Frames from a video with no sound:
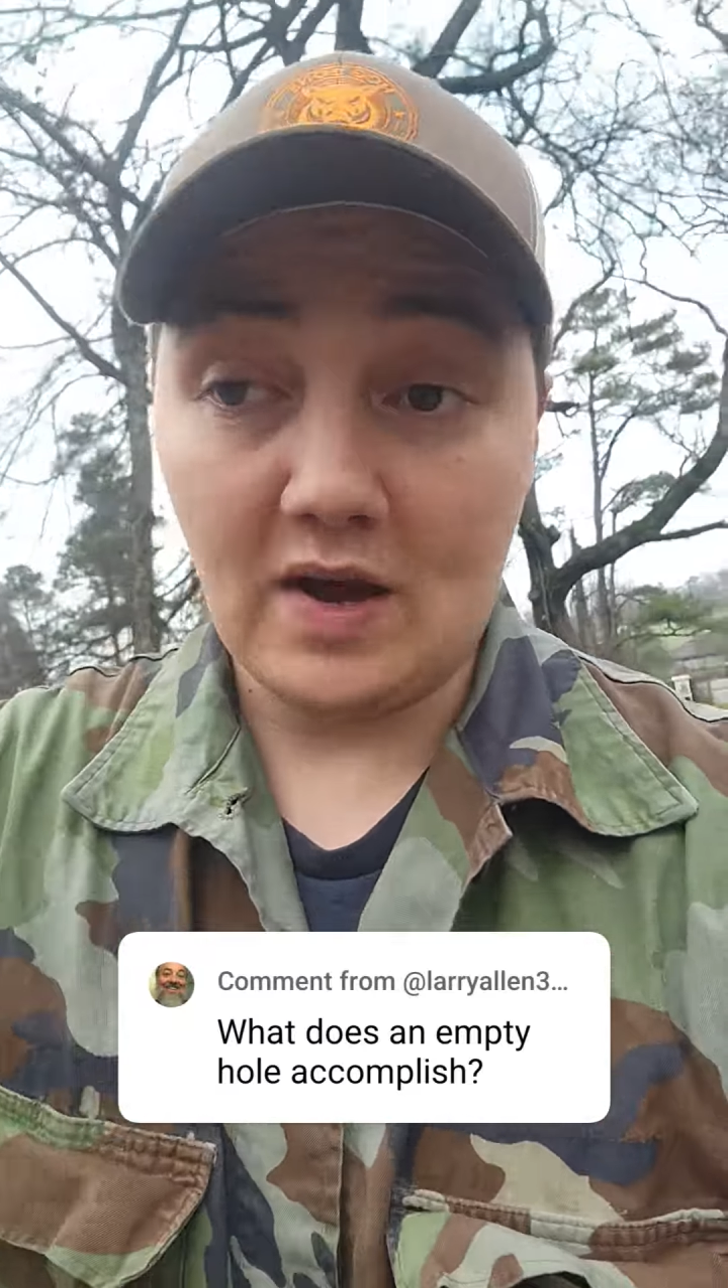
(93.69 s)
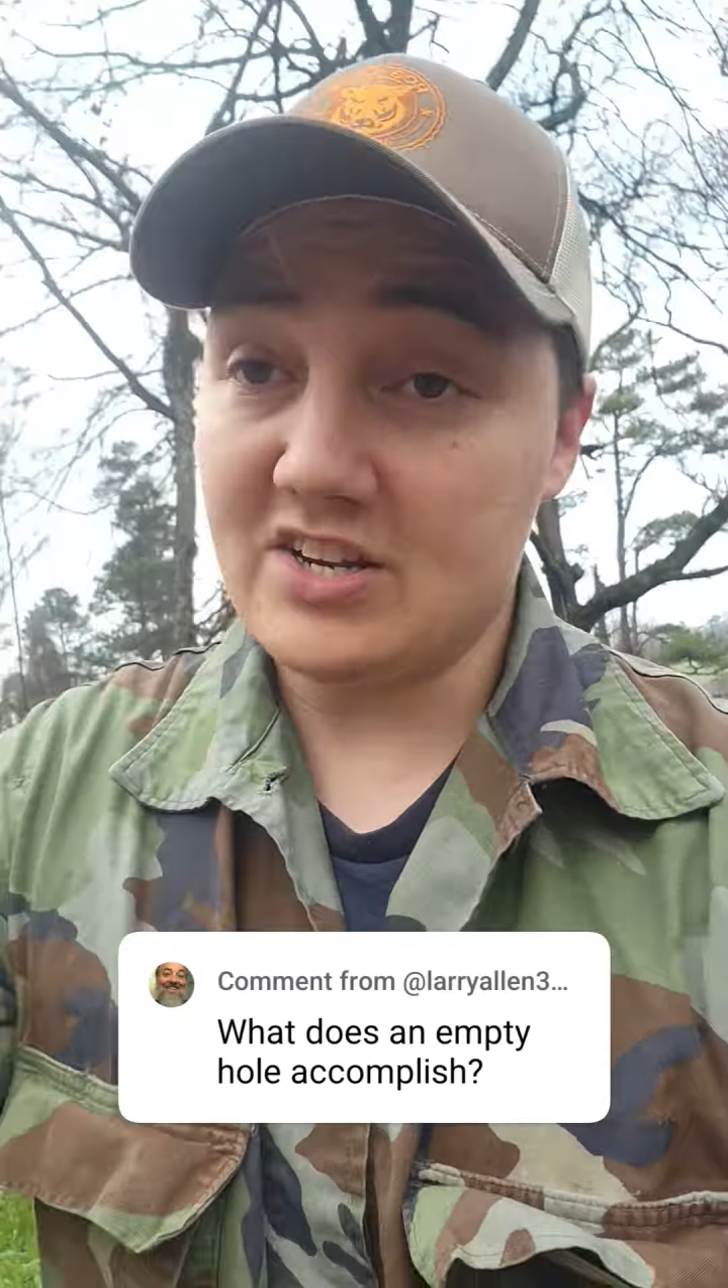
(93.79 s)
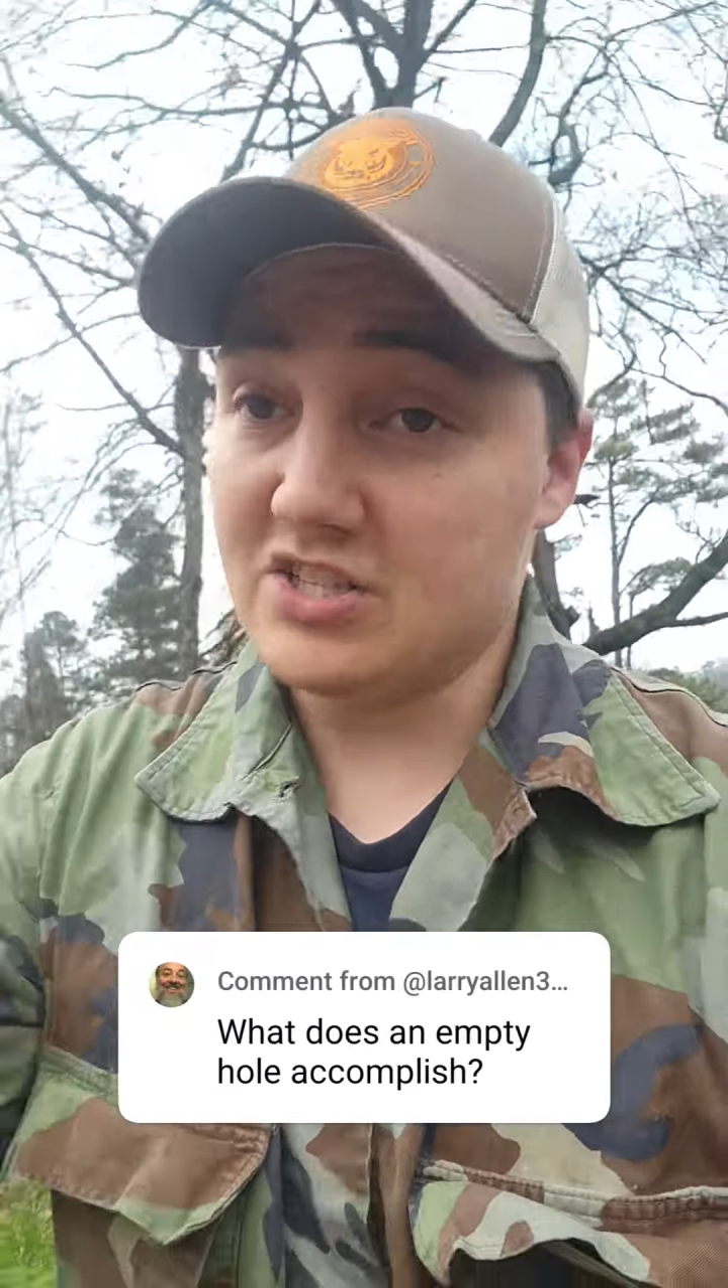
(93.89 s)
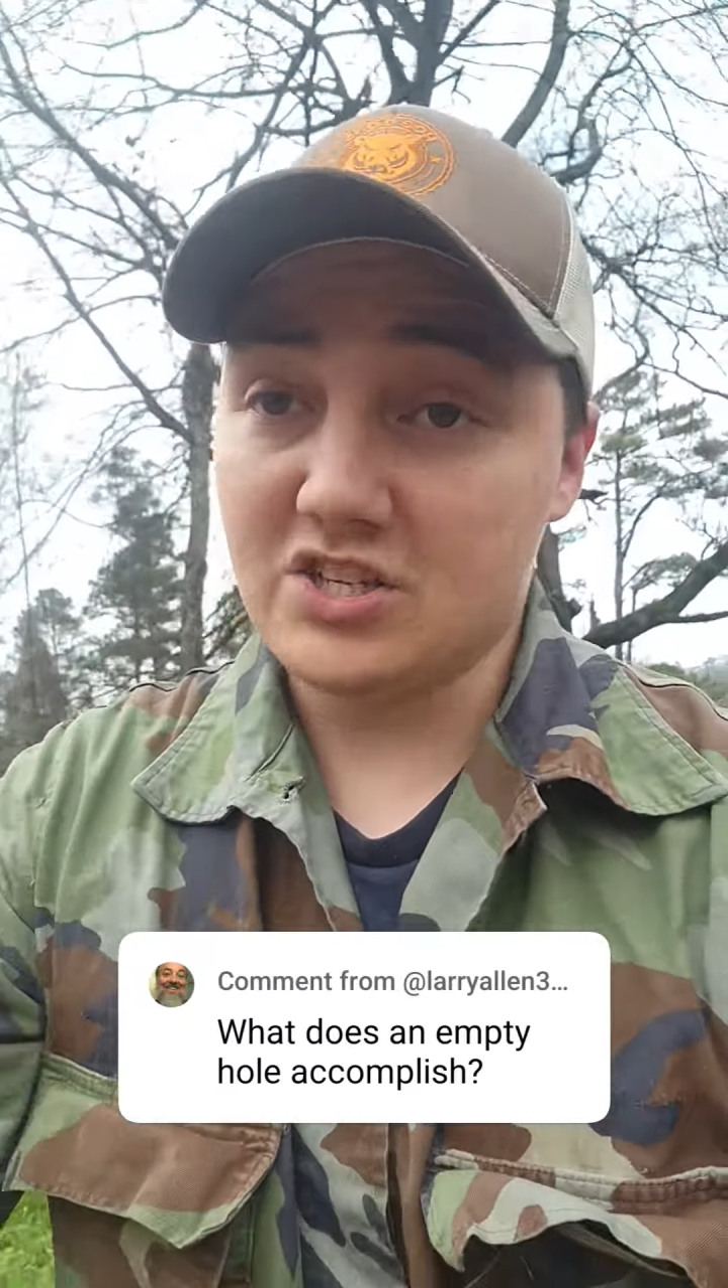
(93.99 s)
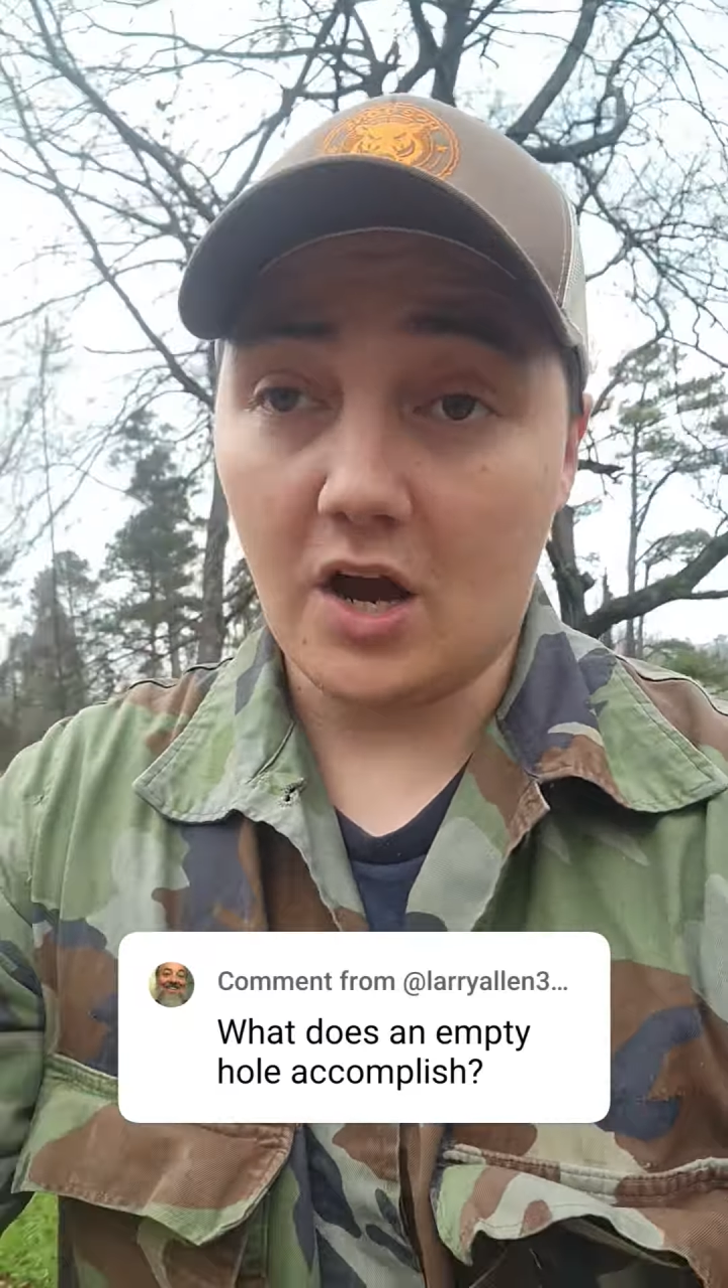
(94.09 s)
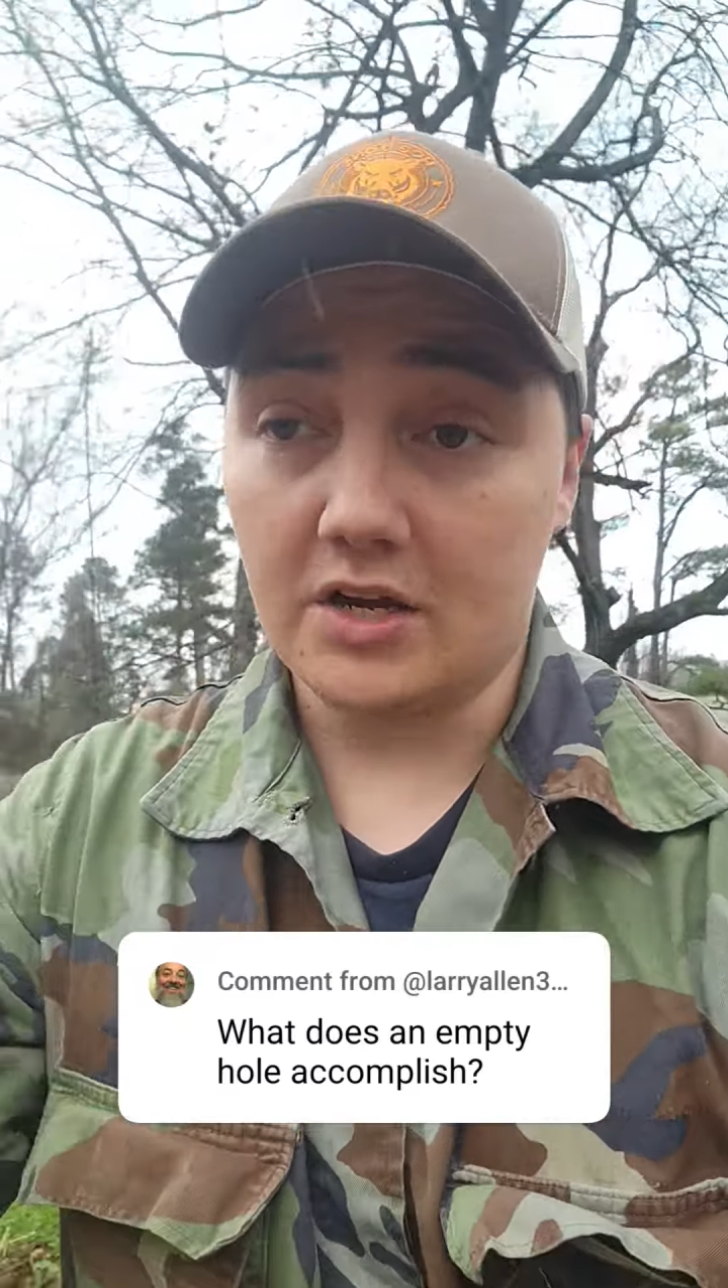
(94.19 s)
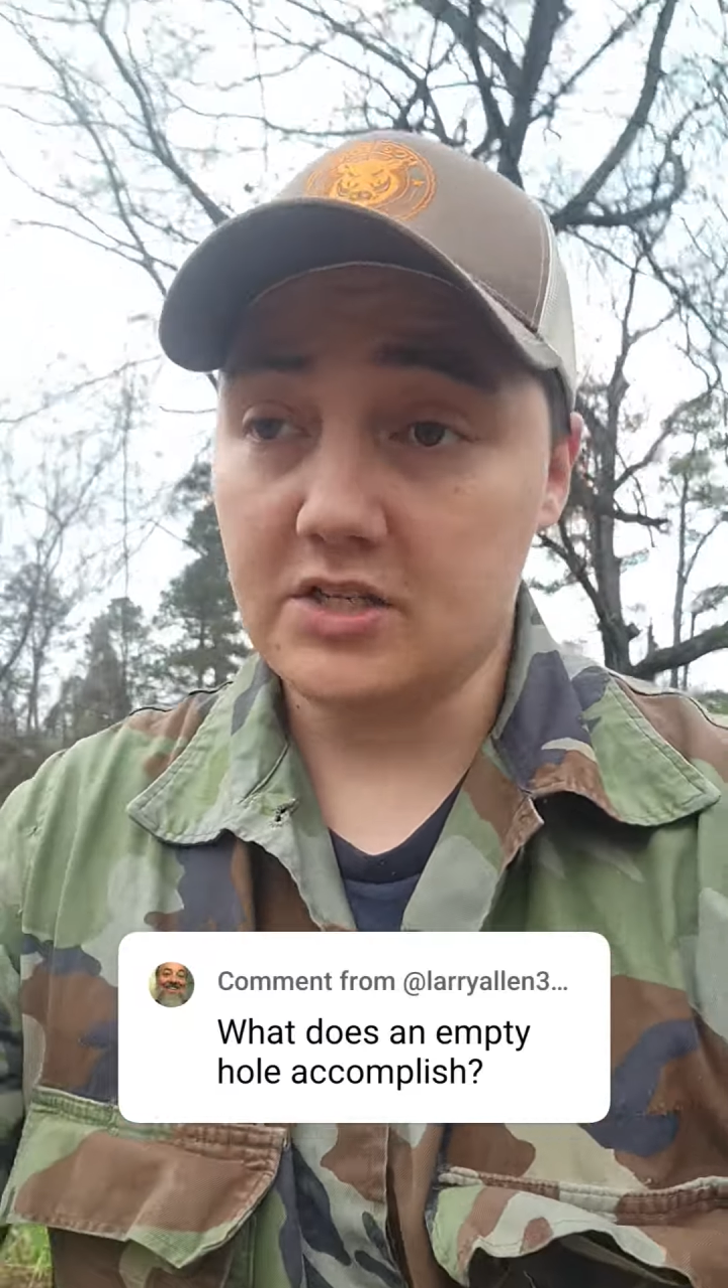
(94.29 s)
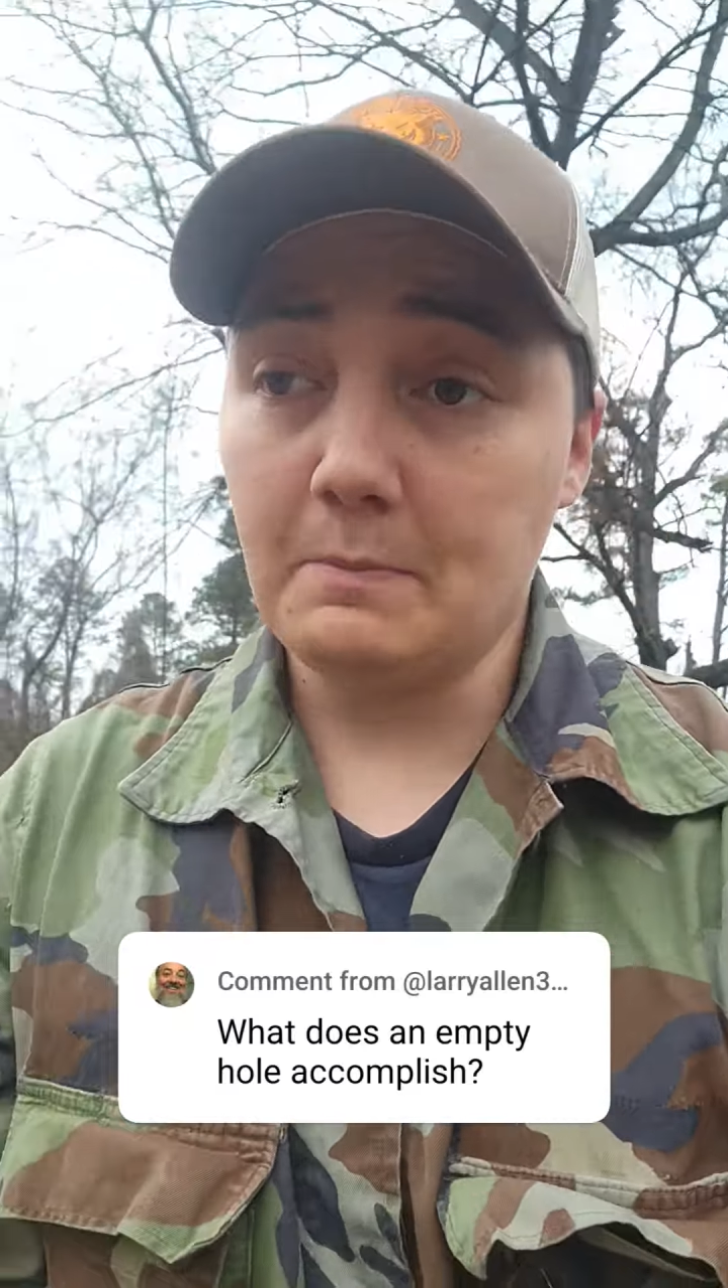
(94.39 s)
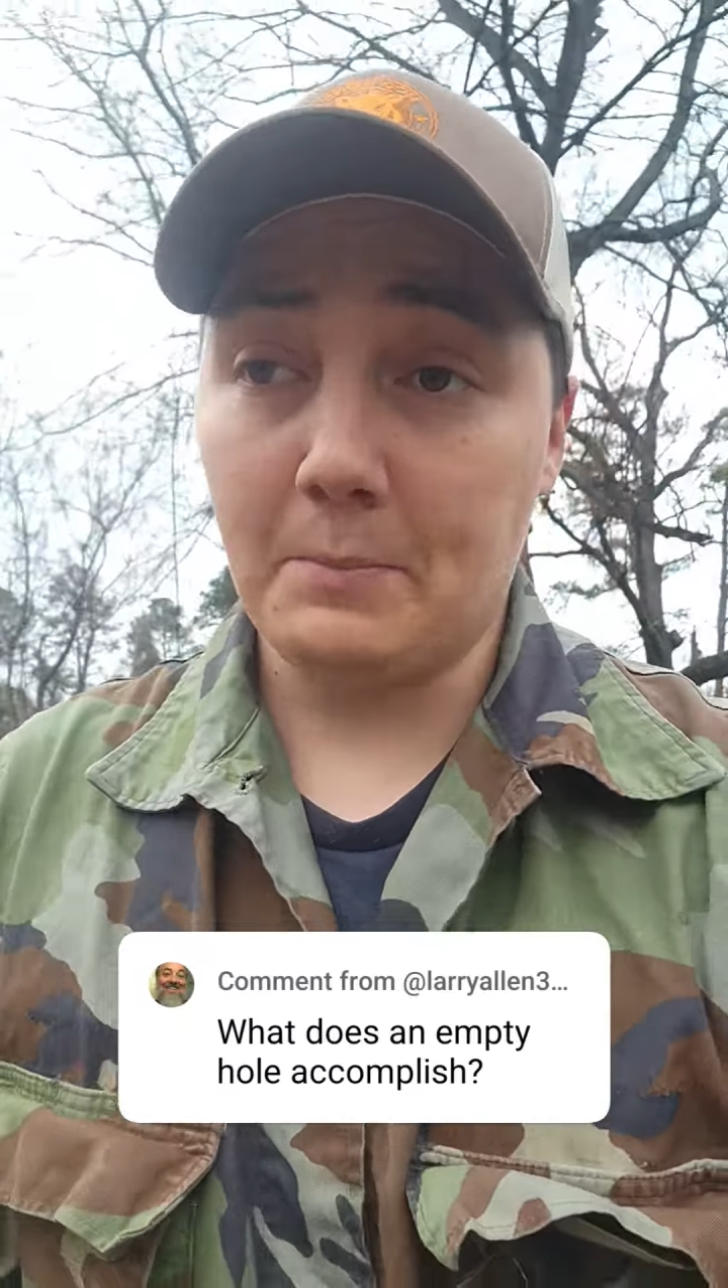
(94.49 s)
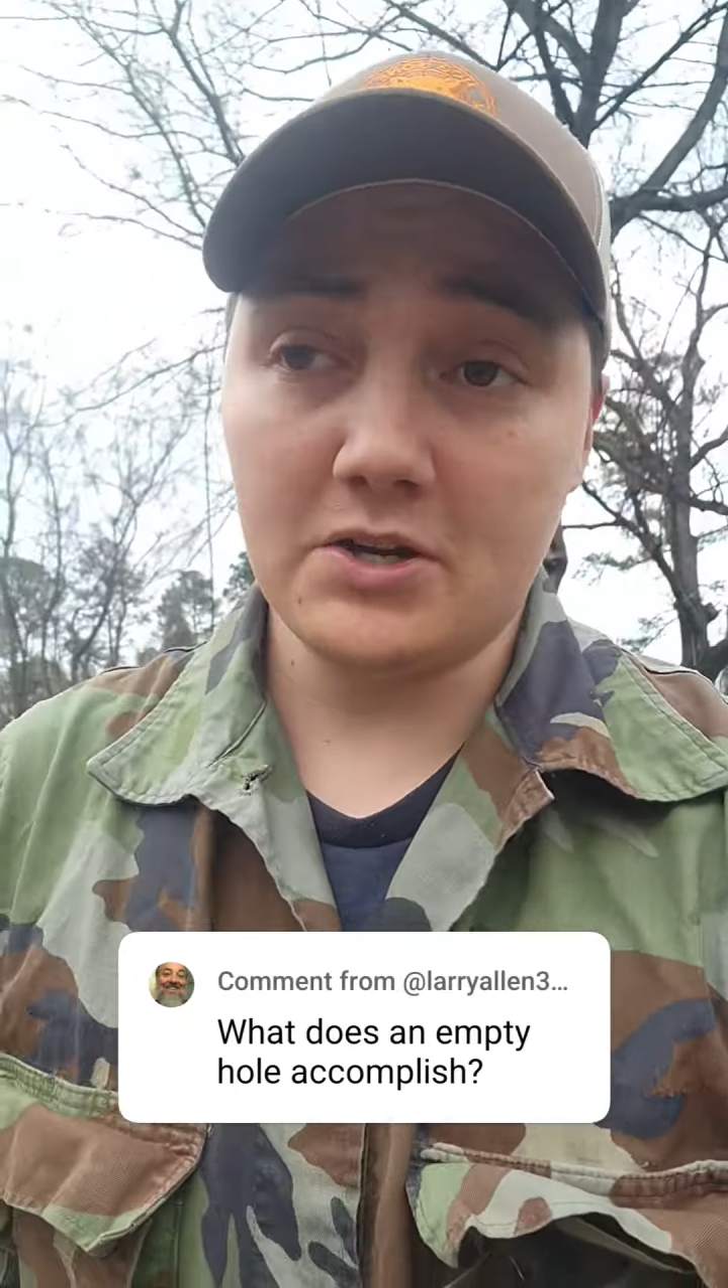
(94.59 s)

so I just dug a